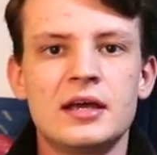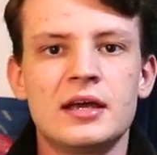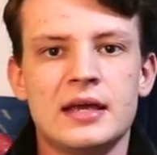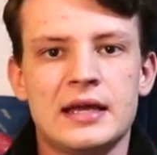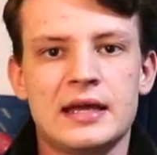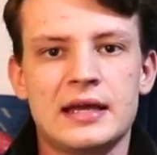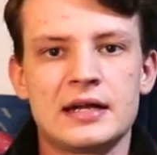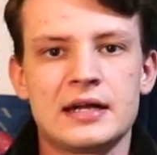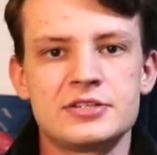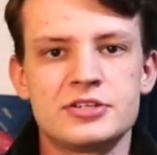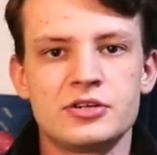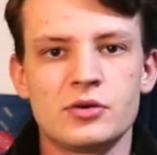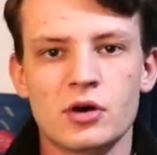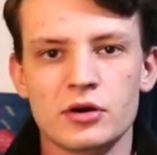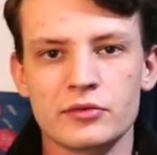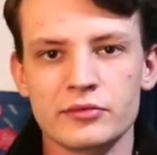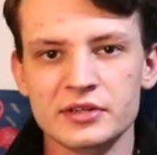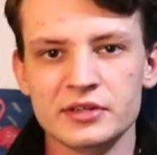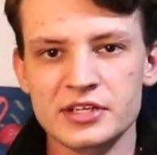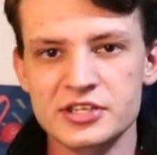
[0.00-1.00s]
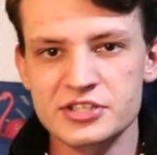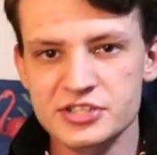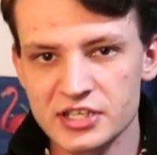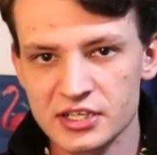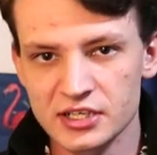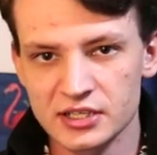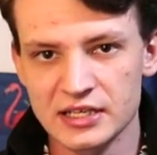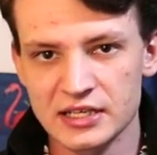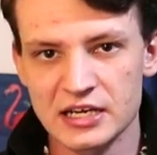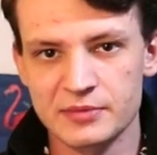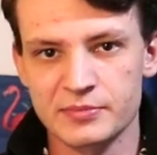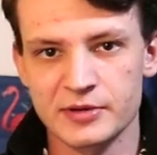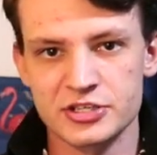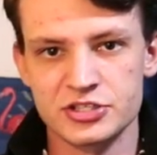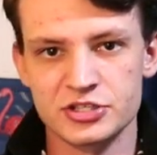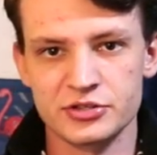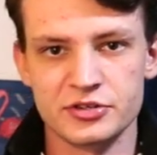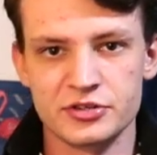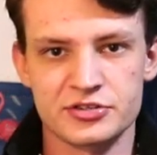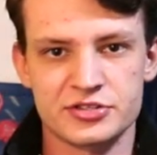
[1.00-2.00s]
and you aren't really seen a lot by
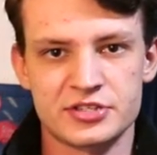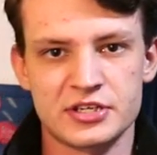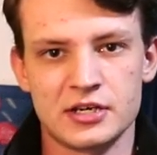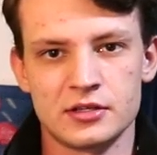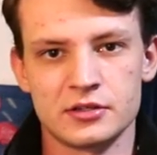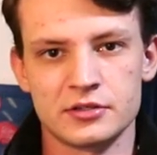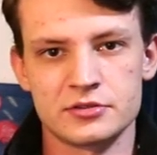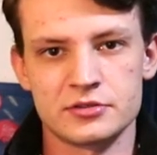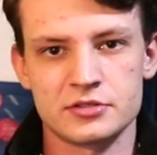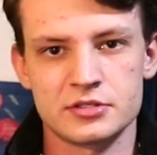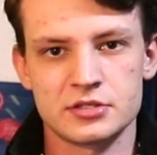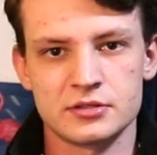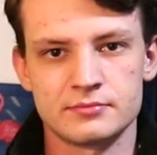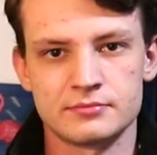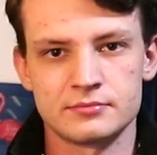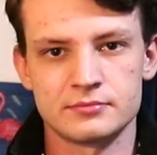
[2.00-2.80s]
junior sailors.